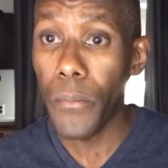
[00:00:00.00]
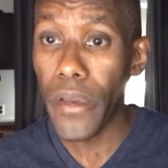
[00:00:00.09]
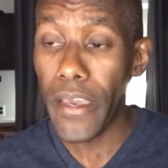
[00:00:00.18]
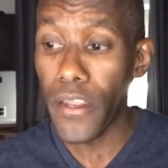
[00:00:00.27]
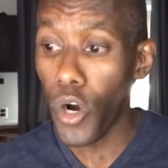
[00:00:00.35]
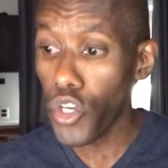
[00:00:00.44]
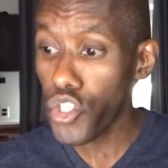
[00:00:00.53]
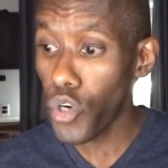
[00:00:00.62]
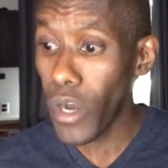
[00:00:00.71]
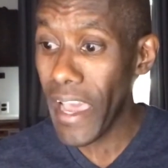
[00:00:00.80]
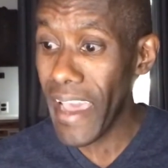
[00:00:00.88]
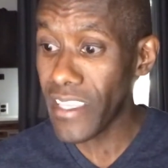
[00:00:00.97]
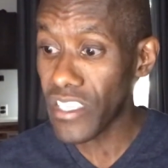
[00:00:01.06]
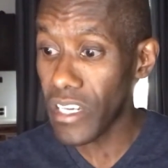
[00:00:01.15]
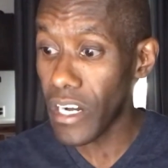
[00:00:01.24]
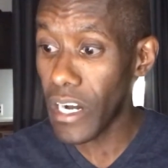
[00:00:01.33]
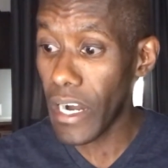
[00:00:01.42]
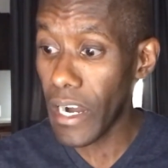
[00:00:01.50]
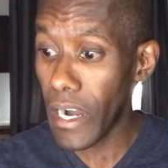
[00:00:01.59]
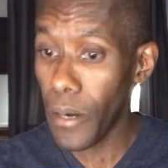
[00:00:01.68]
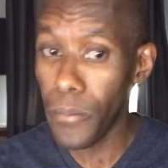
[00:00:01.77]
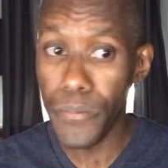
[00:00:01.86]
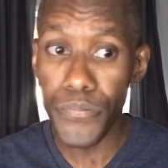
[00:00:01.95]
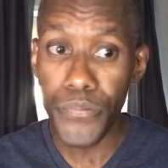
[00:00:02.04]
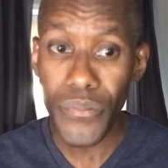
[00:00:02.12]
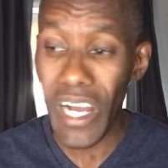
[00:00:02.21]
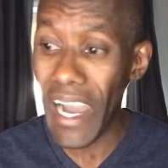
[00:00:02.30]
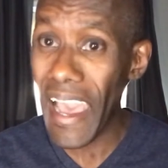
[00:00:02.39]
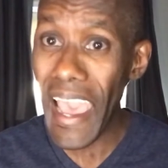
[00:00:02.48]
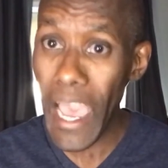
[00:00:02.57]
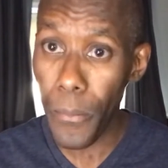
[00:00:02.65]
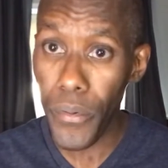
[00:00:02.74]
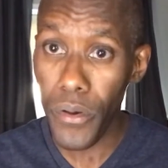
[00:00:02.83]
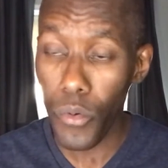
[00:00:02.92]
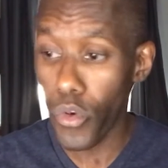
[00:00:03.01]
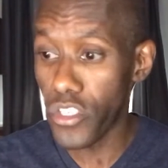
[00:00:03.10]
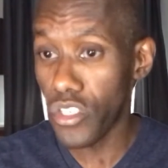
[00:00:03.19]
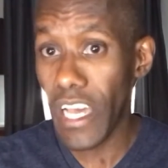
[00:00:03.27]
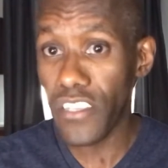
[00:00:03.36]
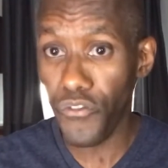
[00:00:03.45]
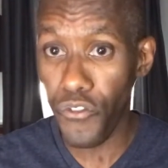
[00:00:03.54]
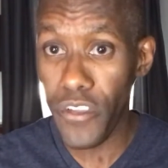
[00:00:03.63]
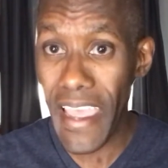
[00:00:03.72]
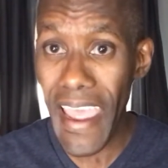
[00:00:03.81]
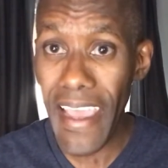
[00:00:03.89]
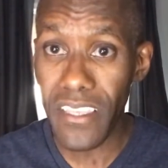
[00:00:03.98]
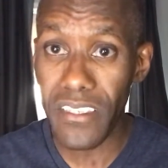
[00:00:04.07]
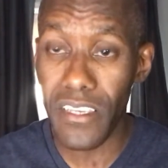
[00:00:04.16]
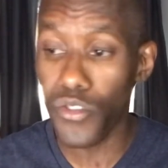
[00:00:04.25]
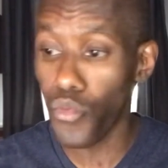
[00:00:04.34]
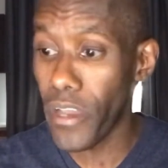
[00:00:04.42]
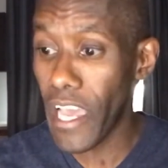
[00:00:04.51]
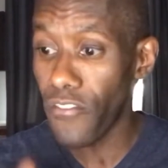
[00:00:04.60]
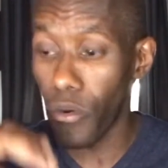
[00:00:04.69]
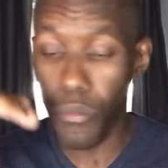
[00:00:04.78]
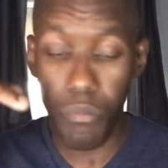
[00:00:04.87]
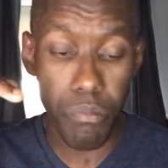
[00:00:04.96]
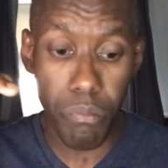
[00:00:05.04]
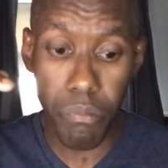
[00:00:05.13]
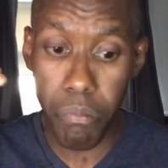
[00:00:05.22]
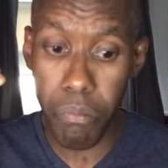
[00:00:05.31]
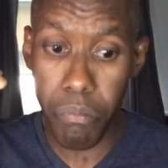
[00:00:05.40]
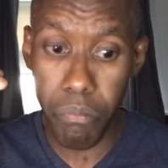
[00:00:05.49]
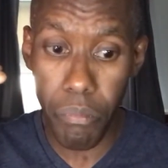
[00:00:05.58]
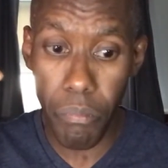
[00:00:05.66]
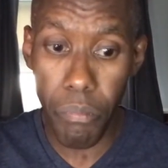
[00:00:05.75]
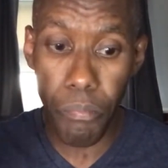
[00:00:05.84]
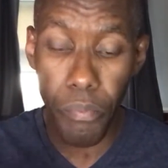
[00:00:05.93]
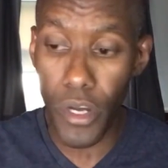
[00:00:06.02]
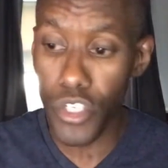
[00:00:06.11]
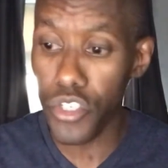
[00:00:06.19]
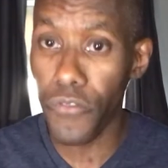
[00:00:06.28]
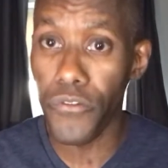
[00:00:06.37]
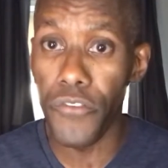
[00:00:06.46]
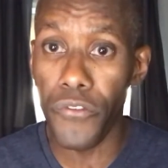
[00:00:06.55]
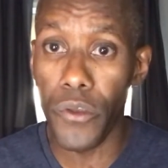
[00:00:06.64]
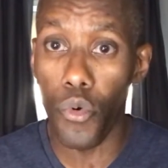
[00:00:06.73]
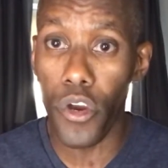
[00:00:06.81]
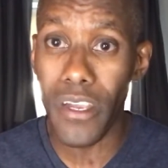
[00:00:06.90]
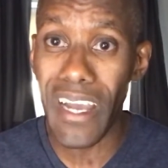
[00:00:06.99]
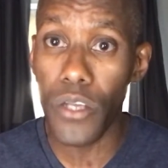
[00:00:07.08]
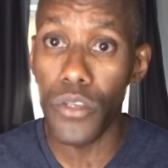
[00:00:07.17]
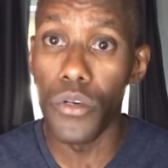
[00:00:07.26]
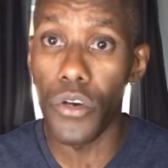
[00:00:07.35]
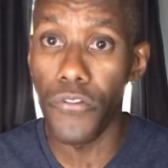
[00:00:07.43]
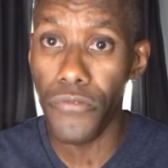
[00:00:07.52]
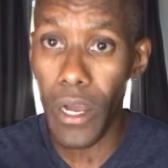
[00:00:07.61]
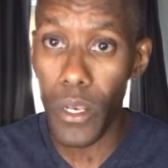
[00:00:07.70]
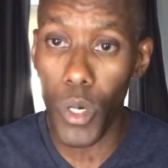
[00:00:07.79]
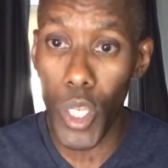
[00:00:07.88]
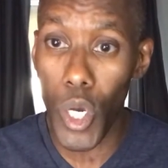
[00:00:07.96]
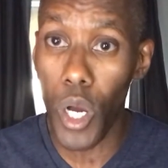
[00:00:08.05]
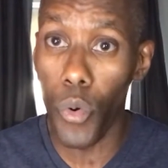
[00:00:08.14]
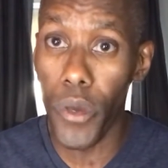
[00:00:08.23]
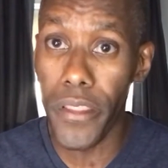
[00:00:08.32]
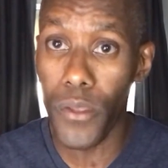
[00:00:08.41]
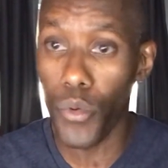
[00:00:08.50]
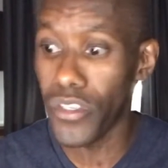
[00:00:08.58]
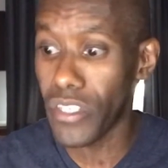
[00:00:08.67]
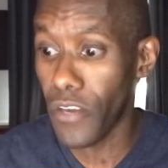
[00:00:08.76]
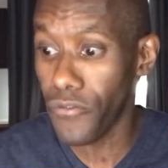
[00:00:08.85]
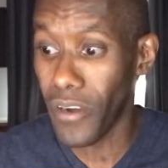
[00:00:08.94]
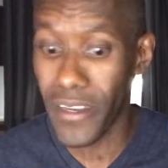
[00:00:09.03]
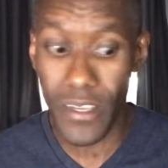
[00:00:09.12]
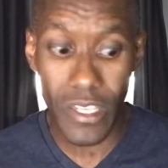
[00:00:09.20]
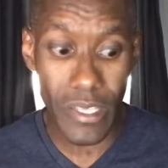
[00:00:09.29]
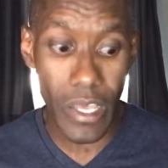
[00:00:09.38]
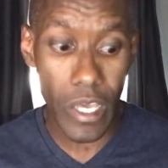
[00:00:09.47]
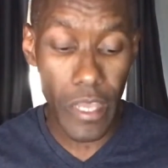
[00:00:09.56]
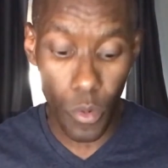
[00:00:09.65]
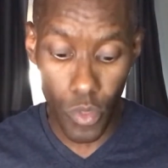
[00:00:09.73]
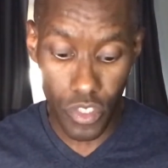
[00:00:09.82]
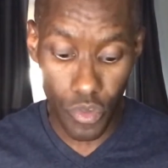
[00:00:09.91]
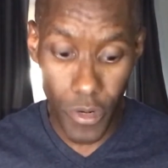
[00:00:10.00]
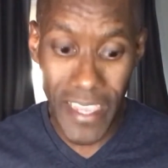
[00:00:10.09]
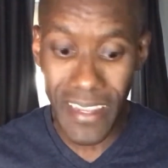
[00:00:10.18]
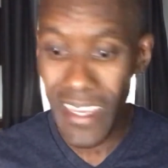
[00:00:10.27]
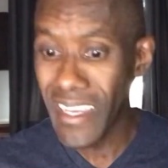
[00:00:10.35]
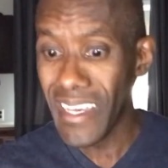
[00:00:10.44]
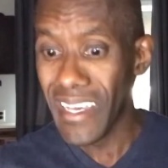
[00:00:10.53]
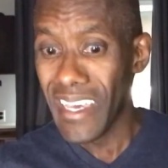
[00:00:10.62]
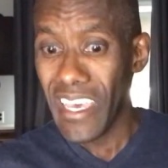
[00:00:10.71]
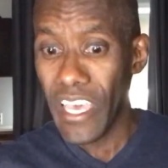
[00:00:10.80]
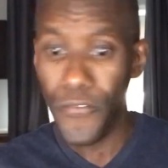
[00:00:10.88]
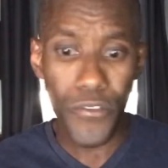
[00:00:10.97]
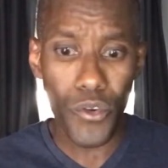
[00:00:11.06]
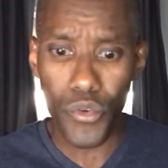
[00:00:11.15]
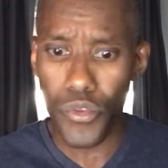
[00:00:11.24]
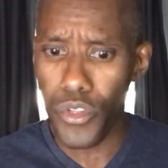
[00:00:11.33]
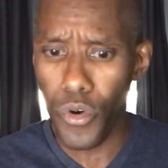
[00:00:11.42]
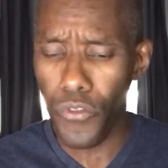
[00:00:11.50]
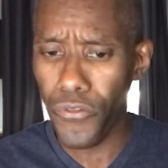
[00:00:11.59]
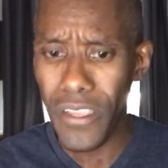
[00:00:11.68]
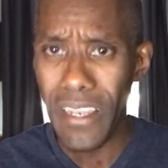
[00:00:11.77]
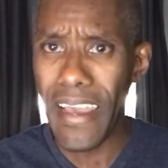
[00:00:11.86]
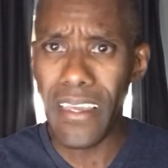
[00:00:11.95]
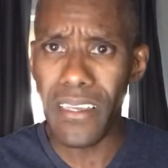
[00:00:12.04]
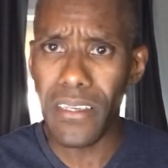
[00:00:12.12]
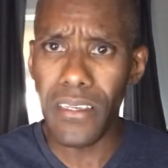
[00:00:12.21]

It also has a app which has free access where you have a bunch of different workout you could follow along with it, which I found that was great. If you don't feel like